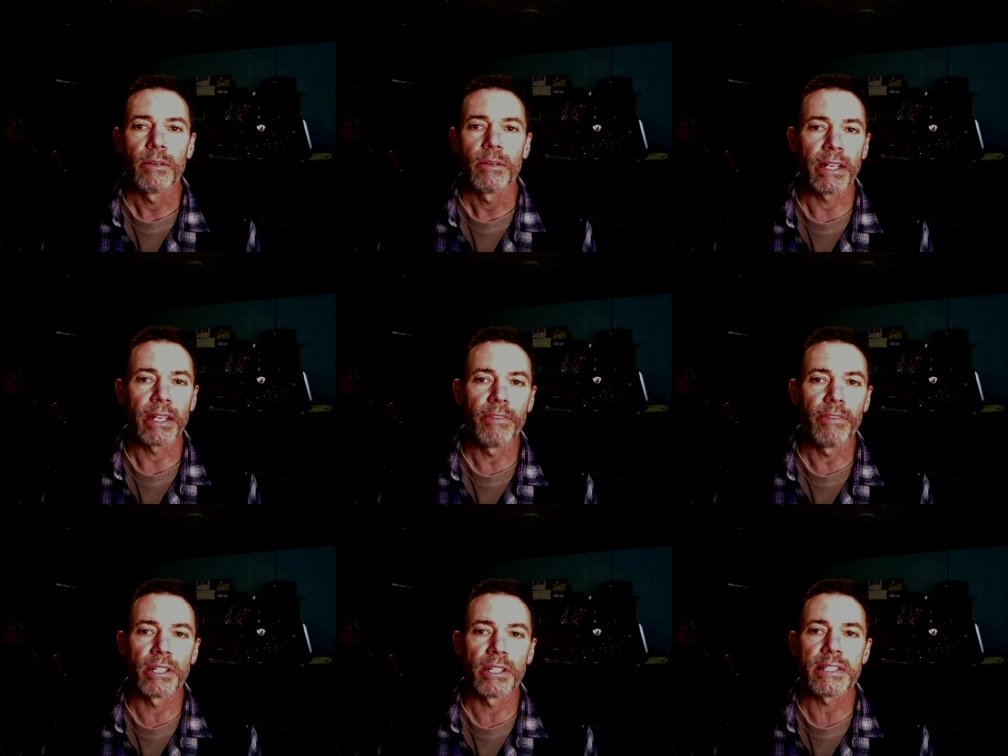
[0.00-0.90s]
We could
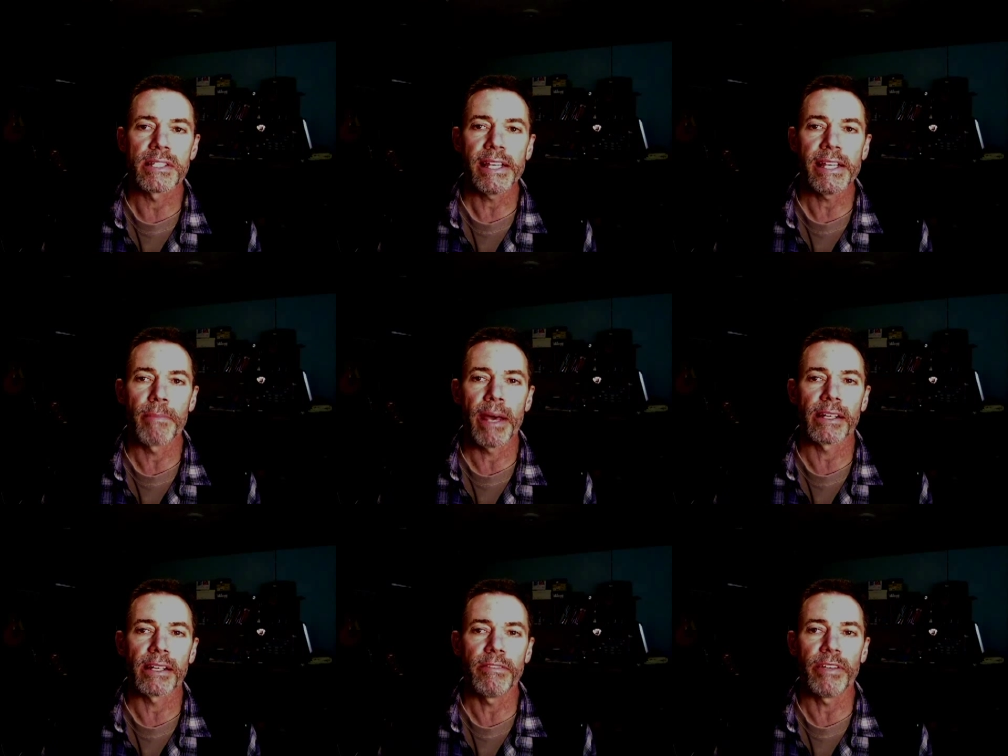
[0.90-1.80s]
envision this EM
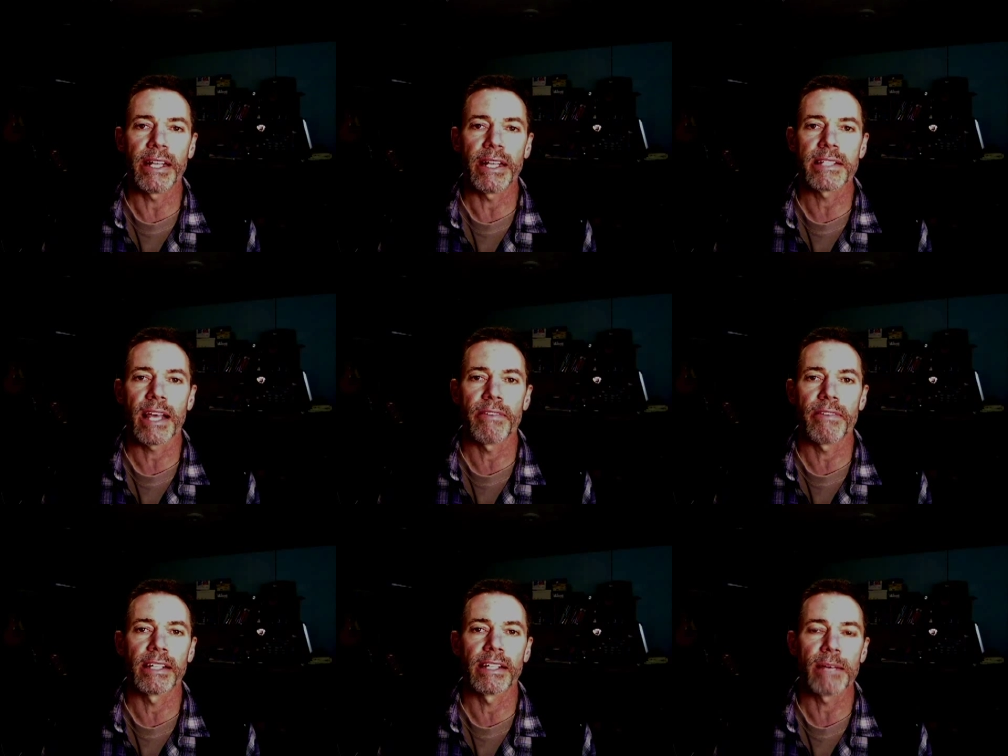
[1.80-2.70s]
activity as
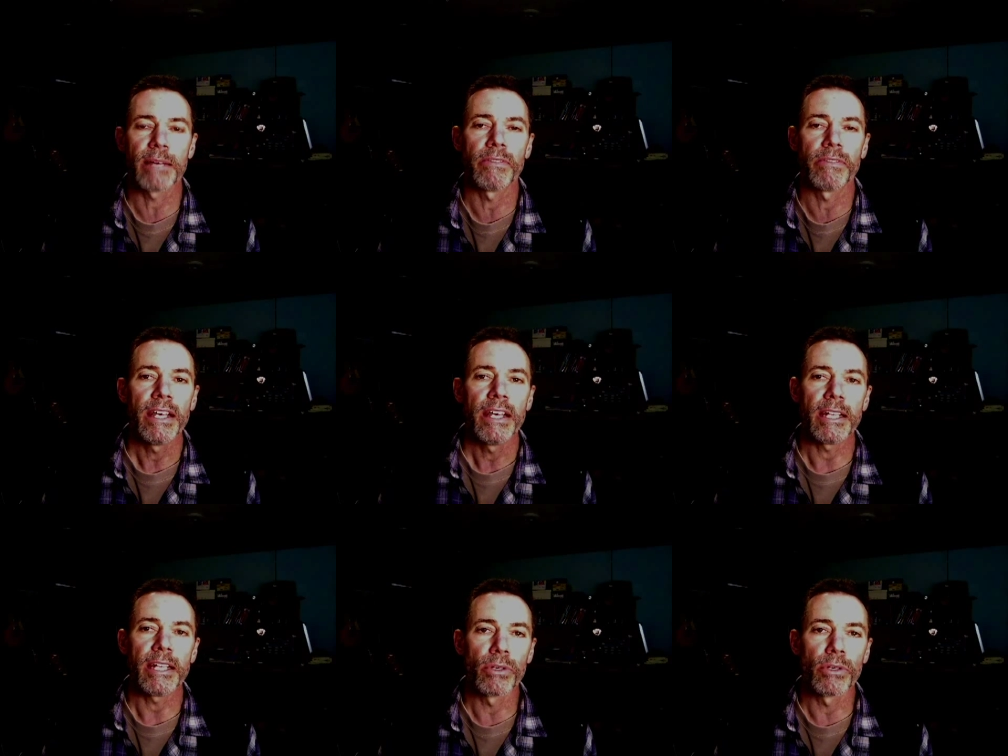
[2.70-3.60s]
having a type of
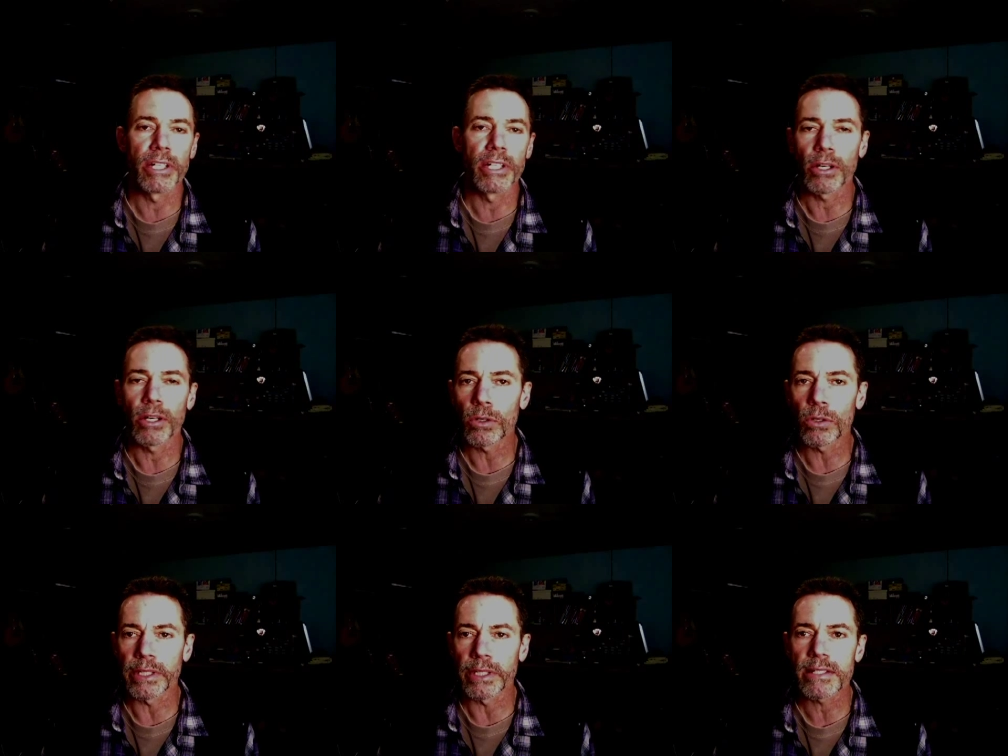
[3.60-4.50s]
emergent
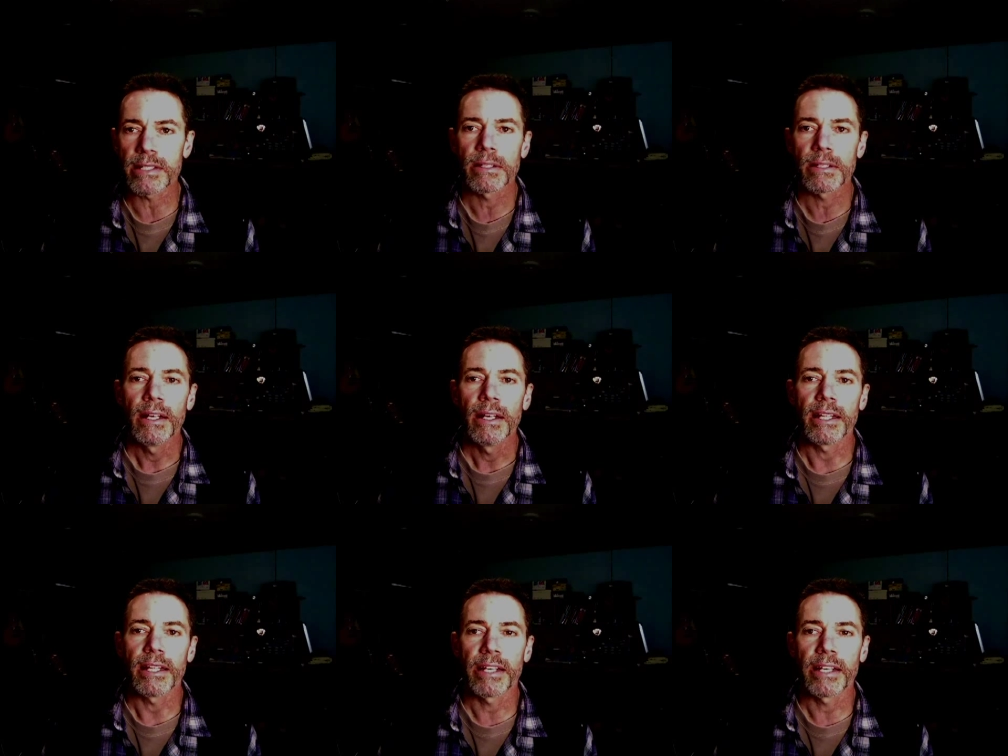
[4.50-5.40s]
wholeness,
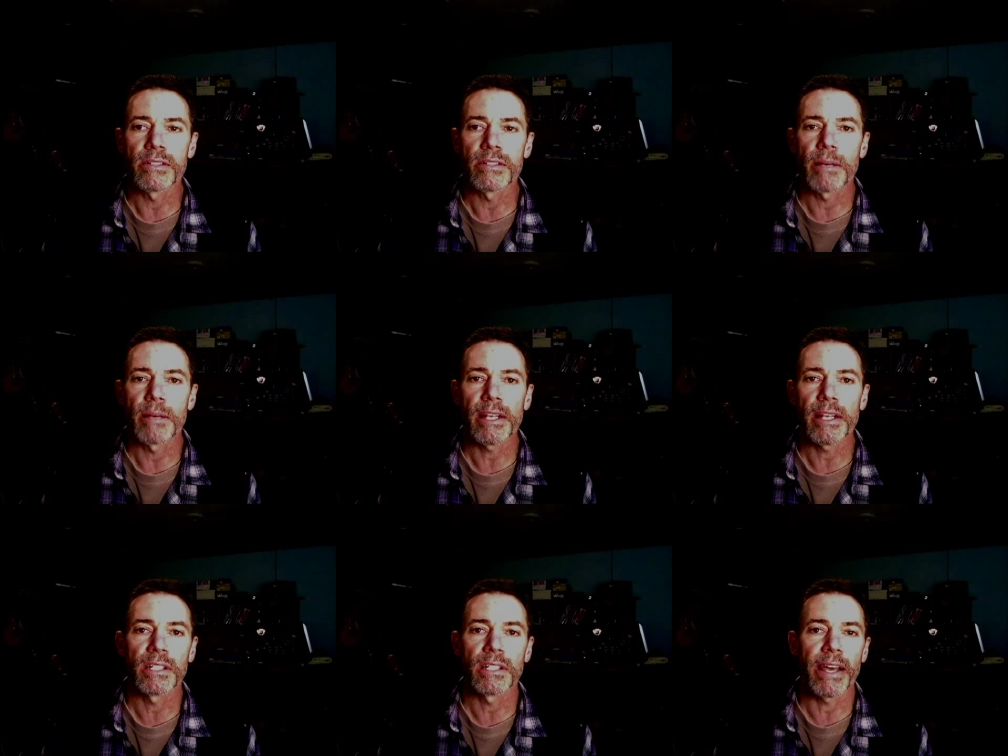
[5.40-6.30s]
the entire
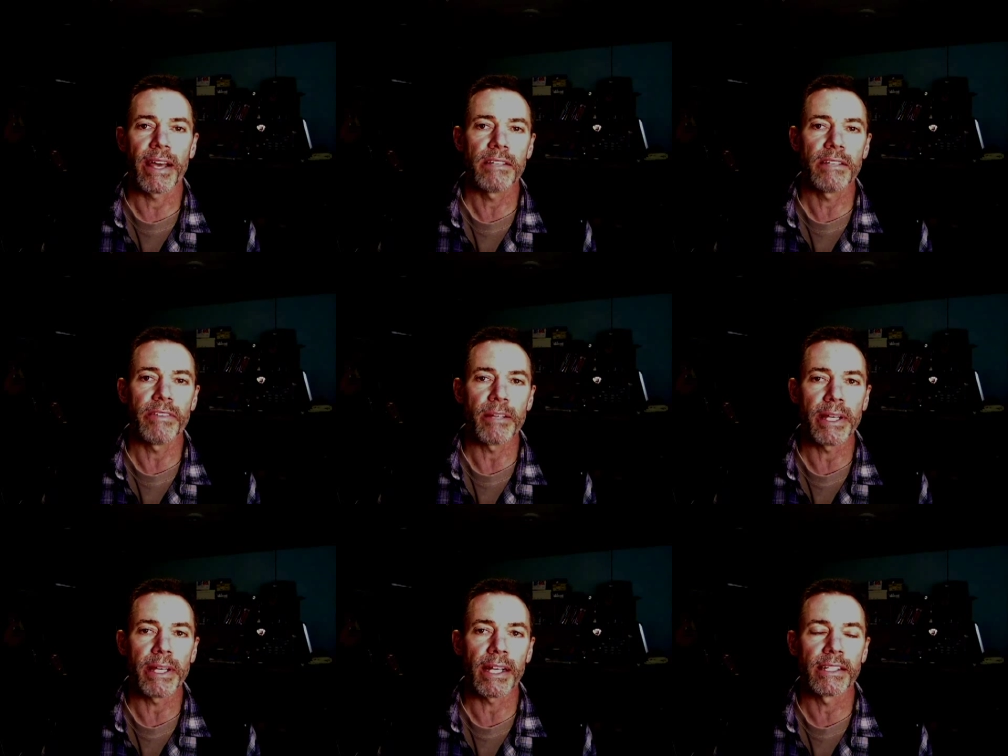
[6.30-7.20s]
summation of activity
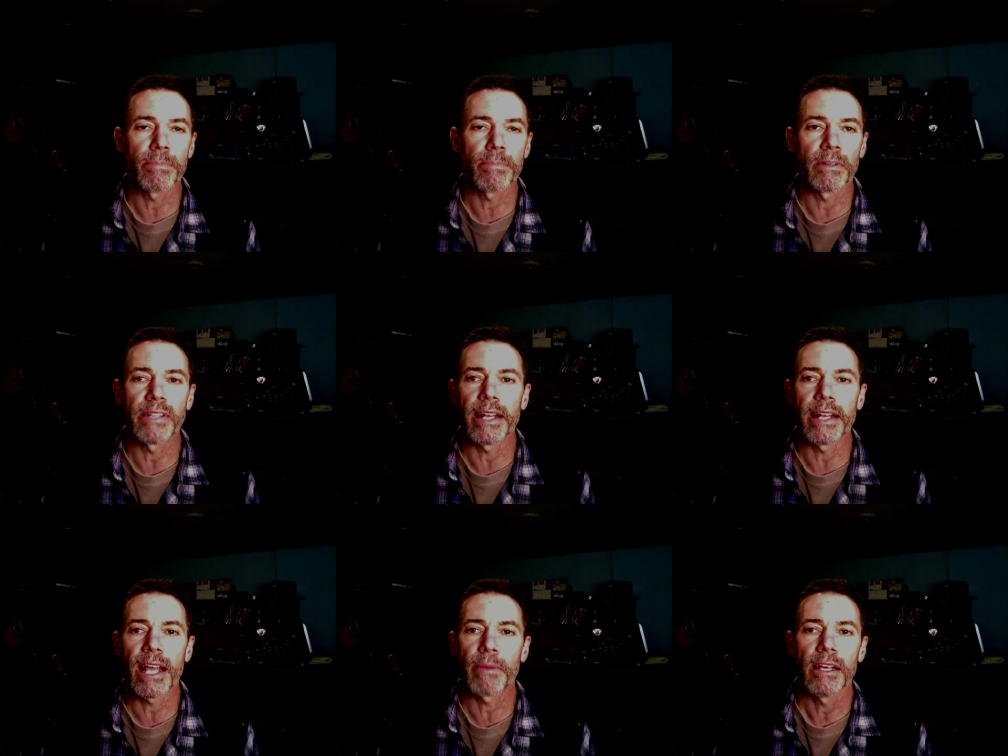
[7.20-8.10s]
being a type of
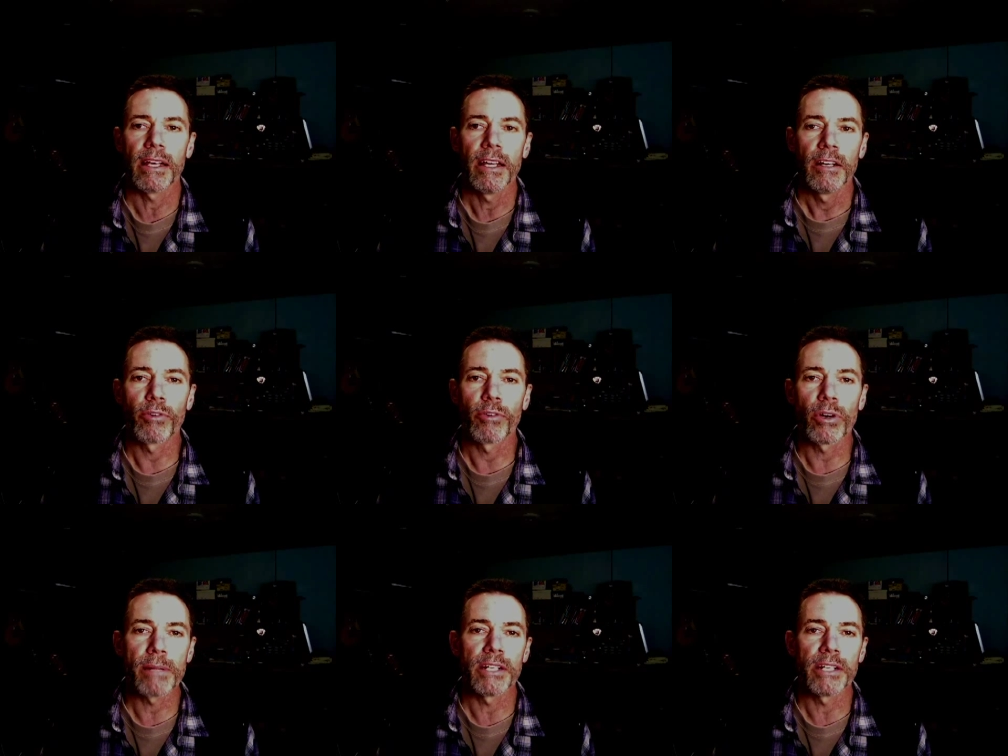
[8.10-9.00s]
dynamic,
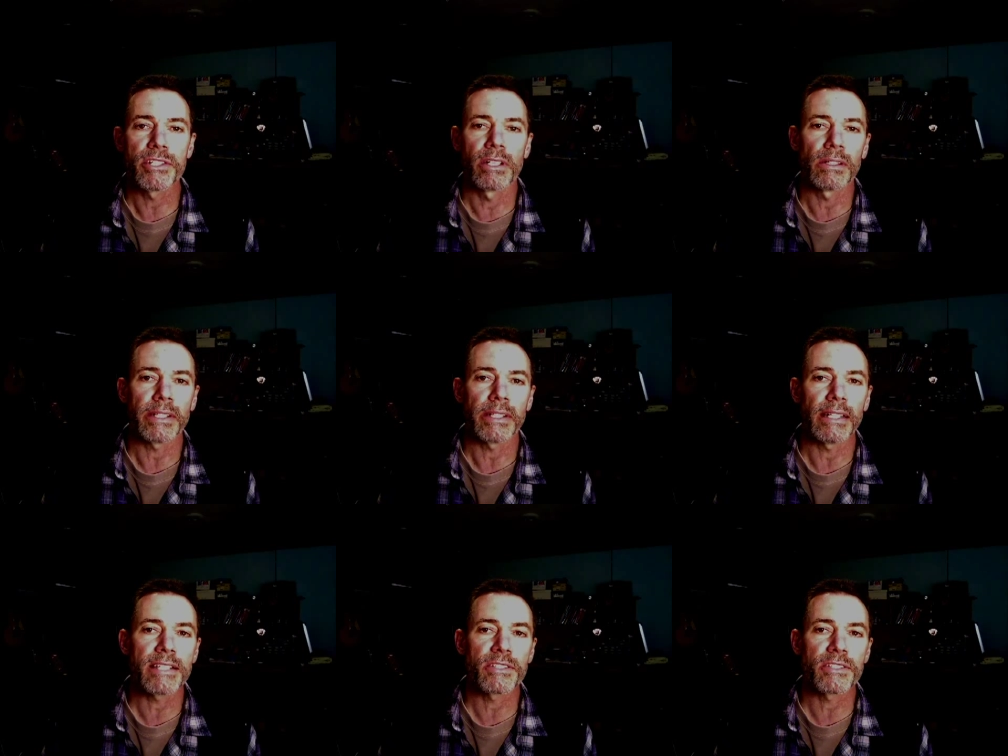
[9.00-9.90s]
four-dimensional
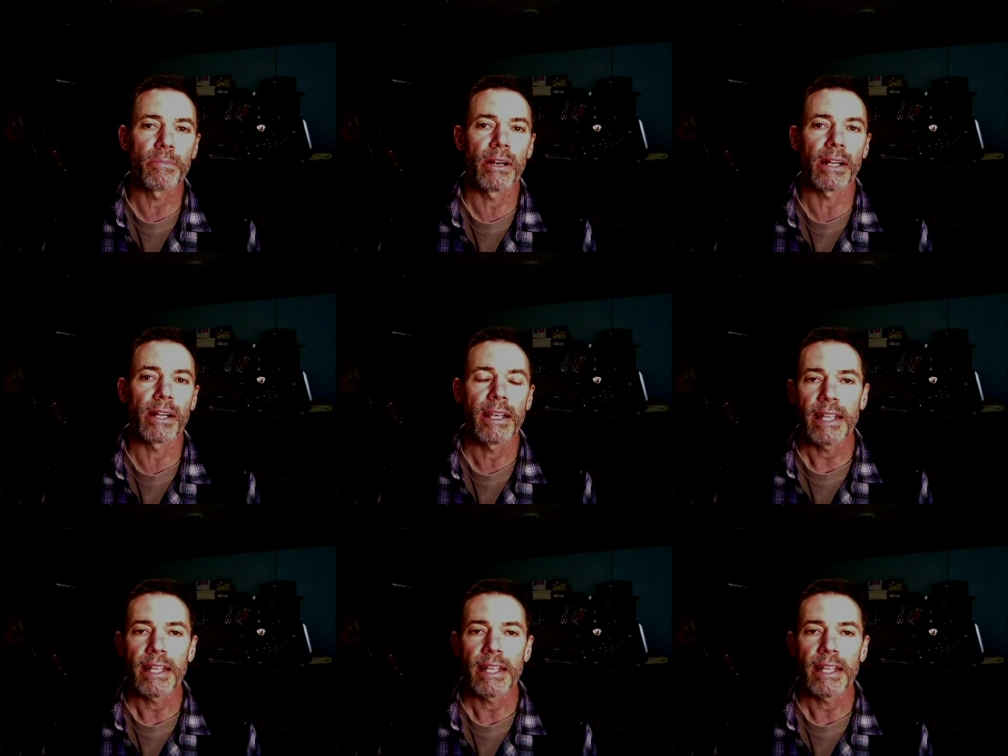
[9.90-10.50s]
elastomeric